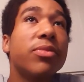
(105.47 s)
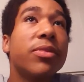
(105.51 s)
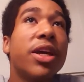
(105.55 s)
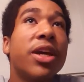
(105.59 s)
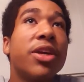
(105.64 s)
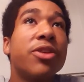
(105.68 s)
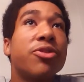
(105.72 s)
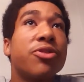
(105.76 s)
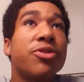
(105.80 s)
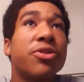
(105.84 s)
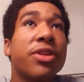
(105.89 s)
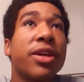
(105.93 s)

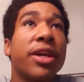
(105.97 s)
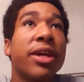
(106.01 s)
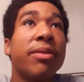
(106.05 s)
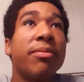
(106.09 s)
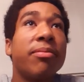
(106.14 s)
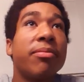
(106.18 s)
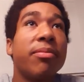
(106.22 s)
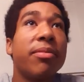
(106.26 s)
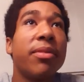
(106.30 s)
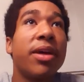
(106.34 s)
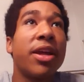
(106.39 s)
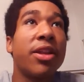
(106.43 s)

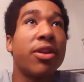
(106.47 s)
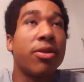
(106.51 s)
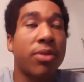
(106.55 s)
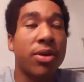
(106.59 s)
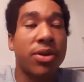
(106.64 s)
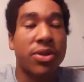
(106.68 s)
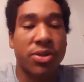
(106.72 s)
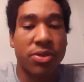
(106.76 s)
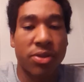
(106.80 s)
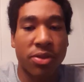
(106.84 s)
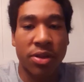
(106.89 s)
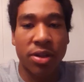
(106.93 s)
interesting, and they're
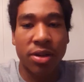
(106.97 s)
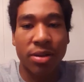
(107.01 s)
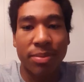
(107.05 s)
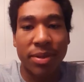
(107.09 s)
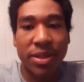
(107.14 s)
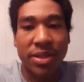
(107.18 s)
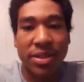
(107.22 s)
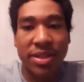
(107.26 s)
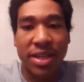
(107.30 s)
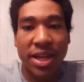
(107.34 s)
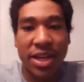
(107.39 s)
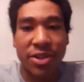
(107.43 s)
also a little
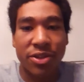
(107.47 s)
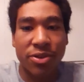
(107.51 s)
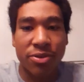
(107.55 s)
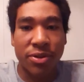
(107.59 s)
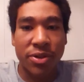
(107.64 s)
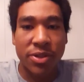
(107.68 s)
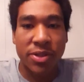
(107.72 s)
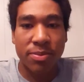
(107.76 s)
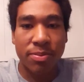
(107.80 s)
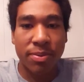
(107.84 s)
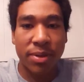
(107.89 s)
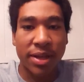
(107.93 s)
bit
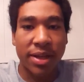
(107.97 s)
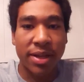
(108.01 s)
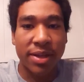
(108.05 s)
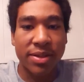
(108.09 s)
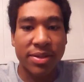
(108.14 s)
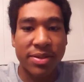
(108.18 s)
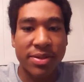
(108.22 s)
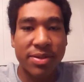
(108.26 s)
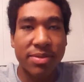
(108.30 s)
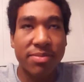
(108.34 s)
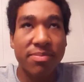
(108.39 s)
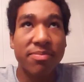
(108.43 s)
dangerous
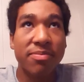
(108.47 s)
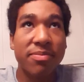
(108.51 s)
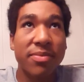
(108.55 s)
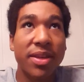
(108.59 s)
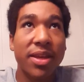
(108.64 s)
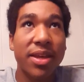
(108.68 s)
because